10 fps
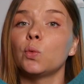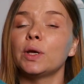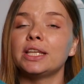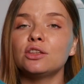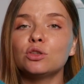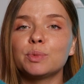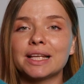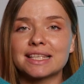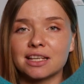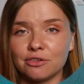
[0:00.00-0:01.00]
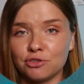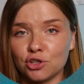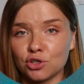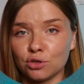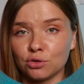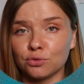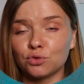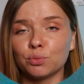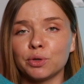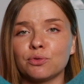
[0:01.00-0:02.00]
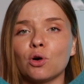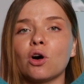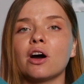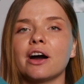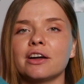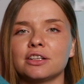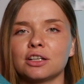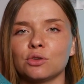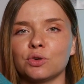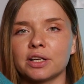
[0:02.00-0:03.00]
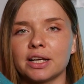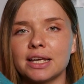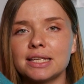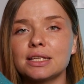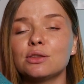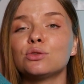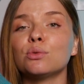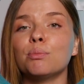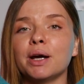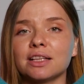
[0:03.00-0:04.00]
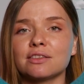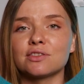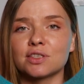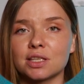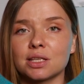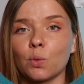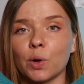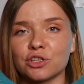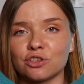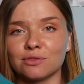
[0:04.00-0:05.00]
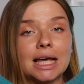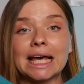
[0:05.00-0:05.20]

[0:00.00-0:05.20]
We need to place coefficient of 2 before hydrochloric acid to balance this equation.